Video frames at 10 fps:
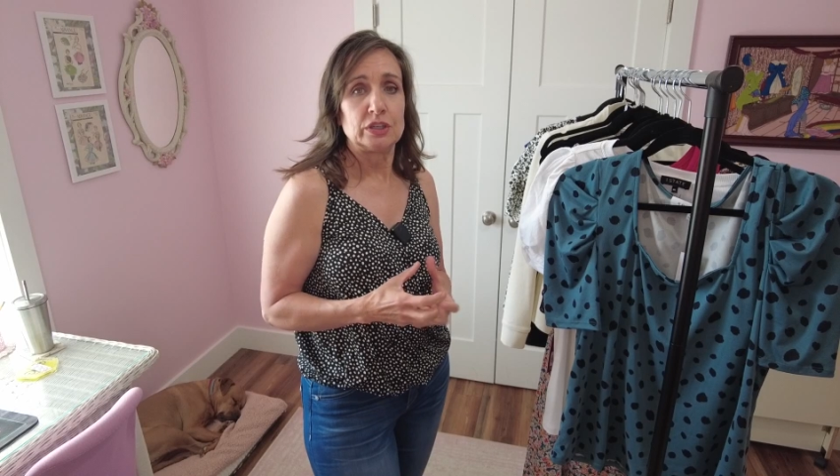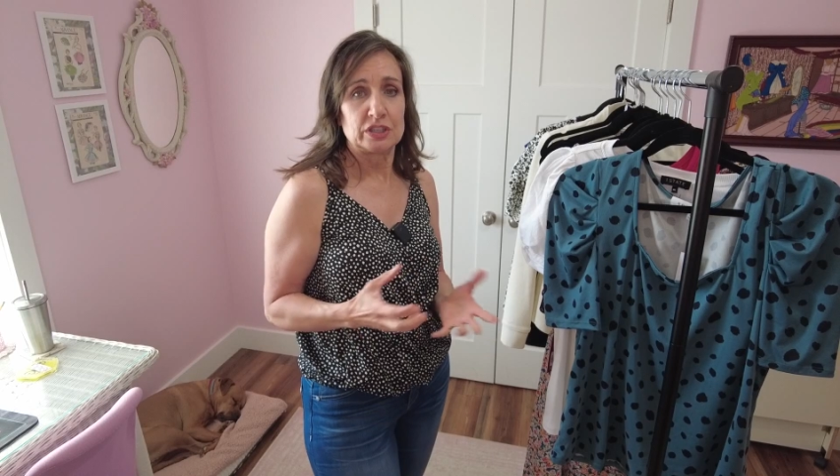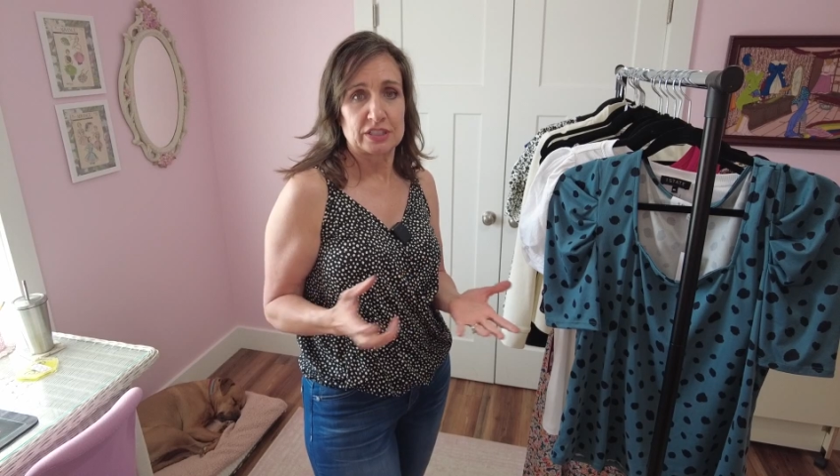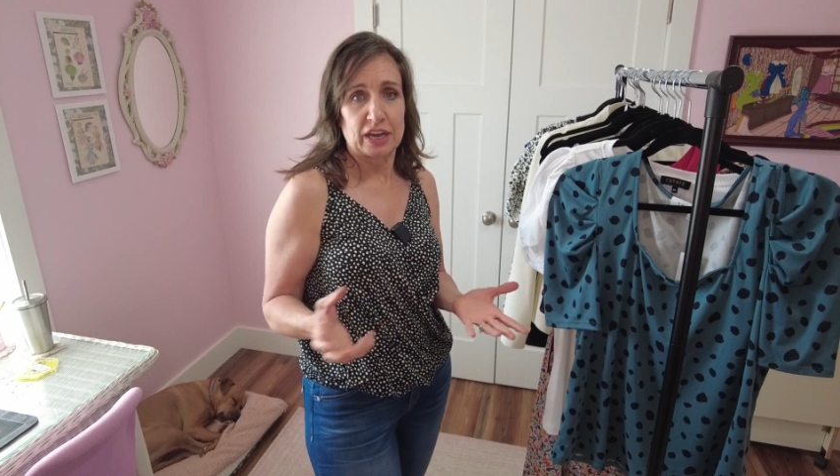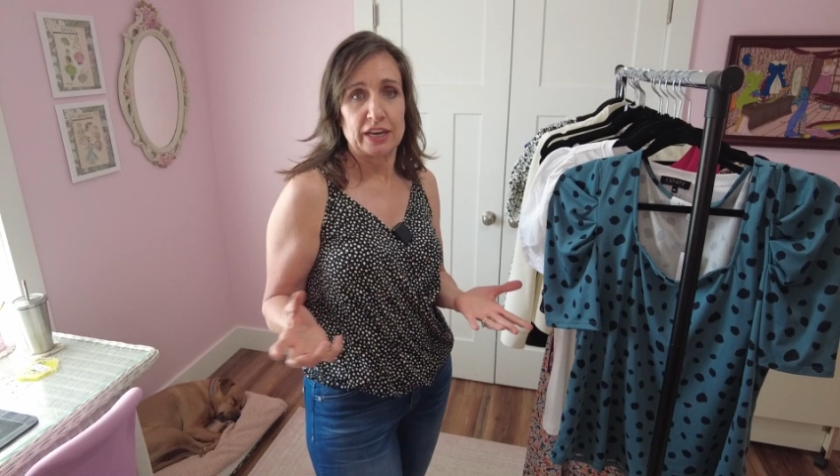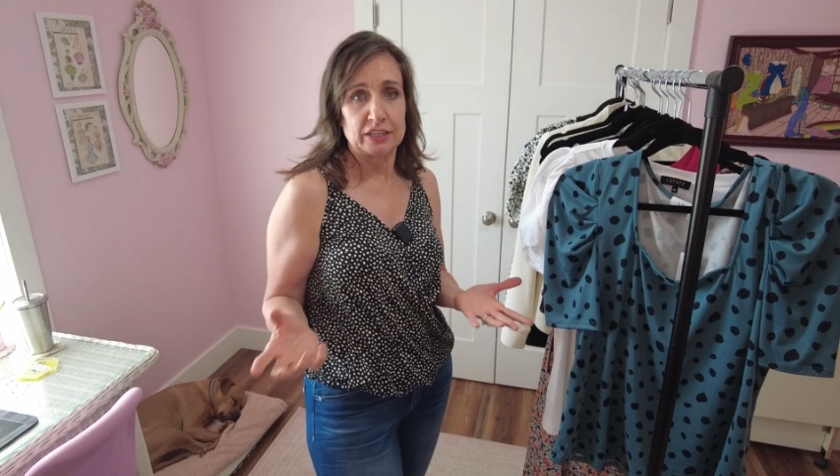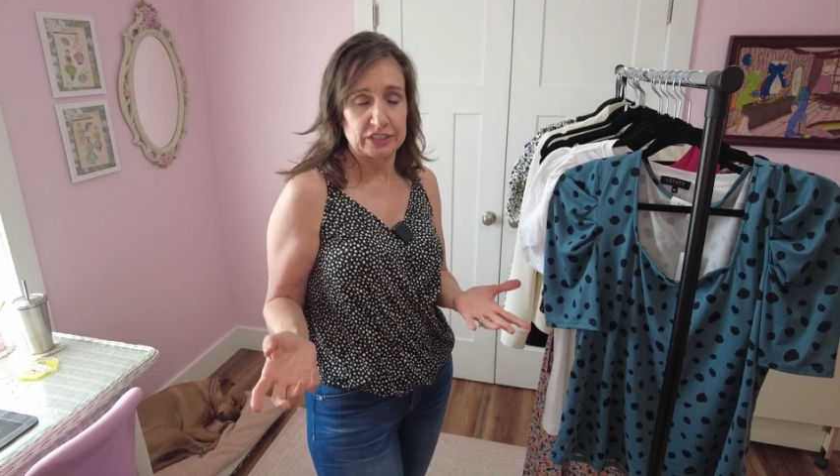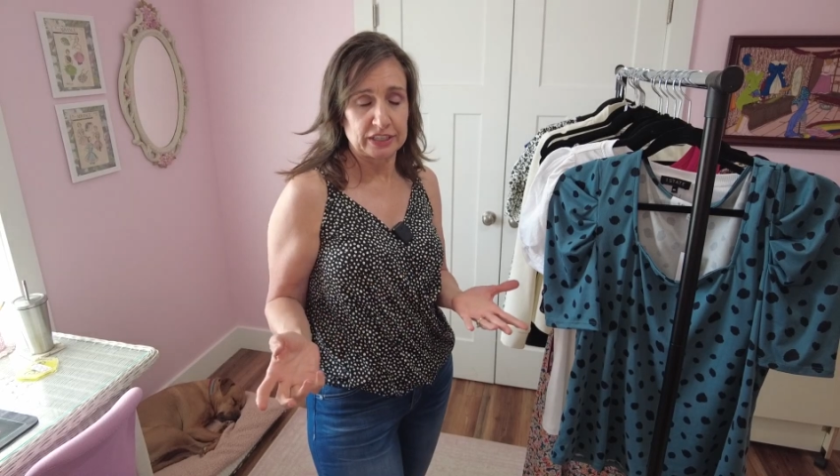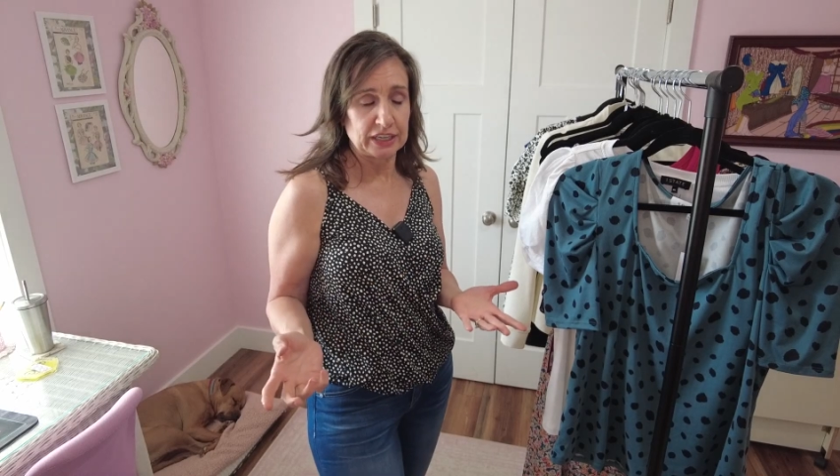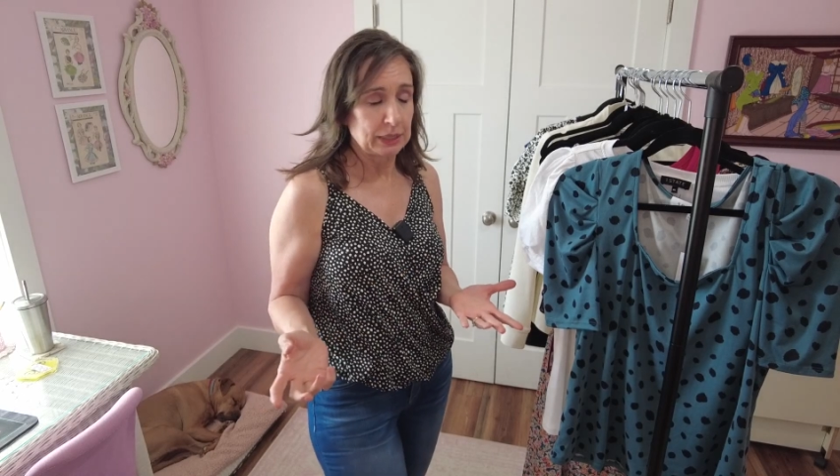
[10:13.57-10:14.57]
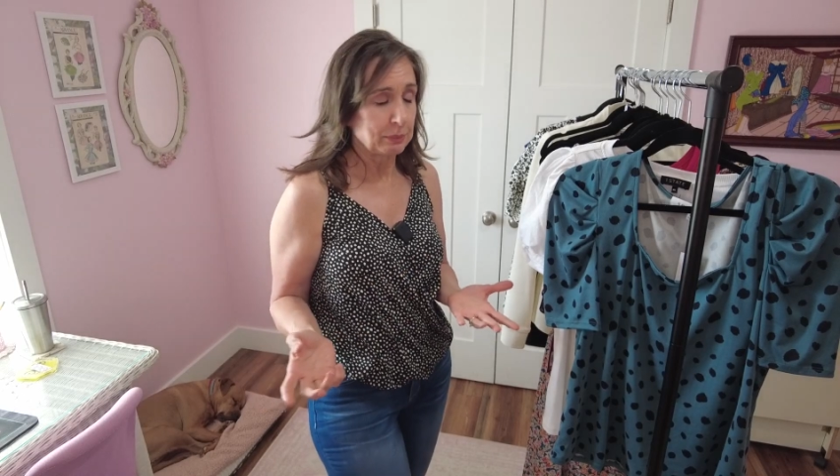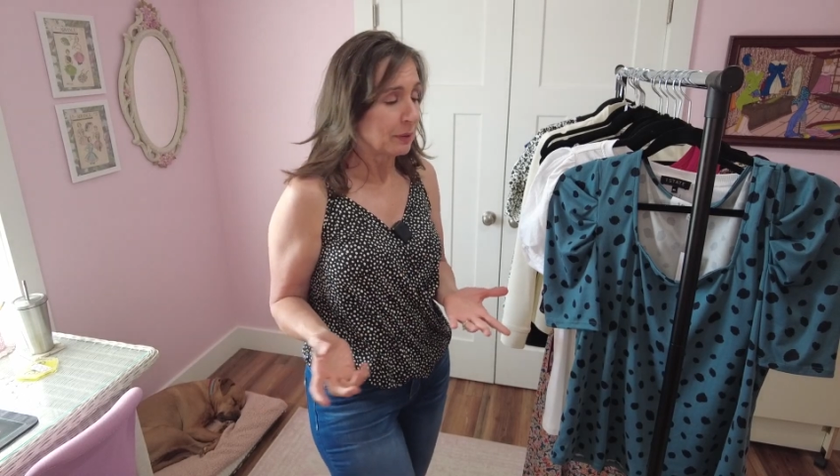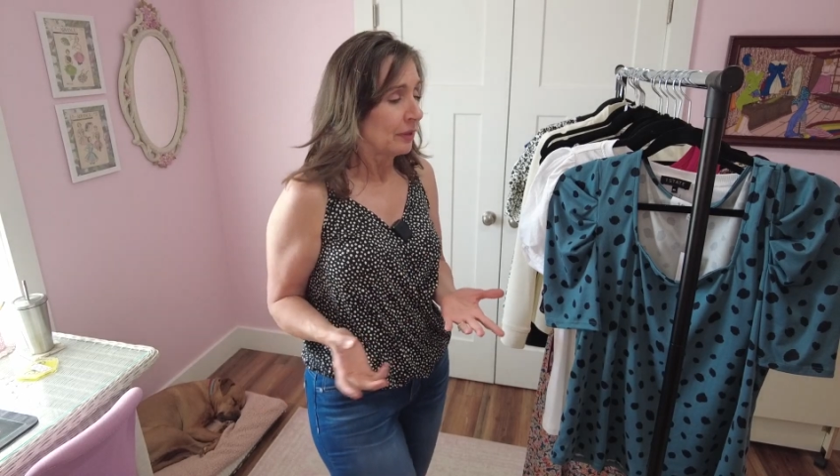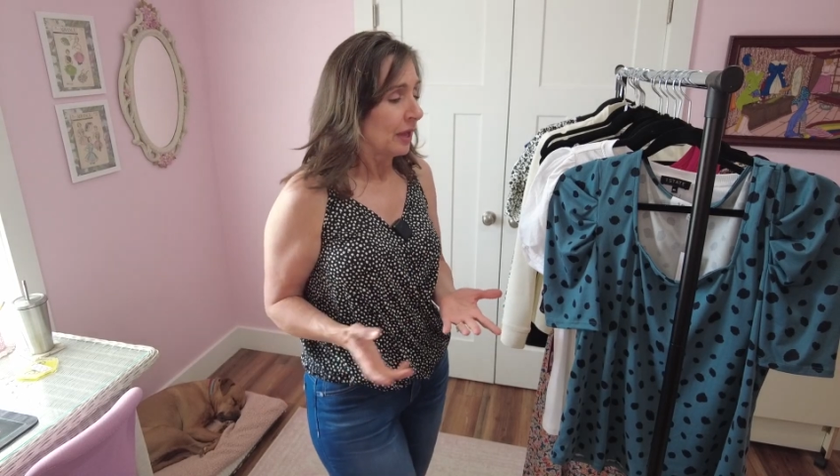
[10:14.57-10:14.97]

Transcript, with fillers: decide to keep.